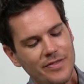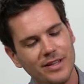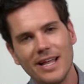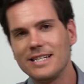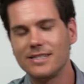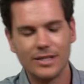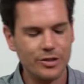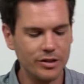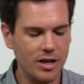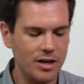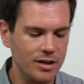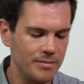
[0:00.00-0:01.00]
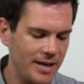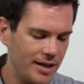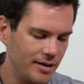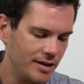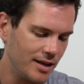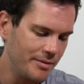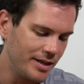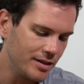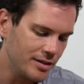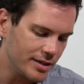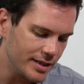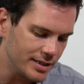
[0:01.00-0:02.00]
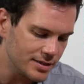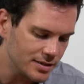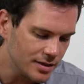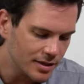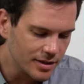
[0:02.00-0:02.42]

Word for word: The laces are too long, man. I mean, look at this.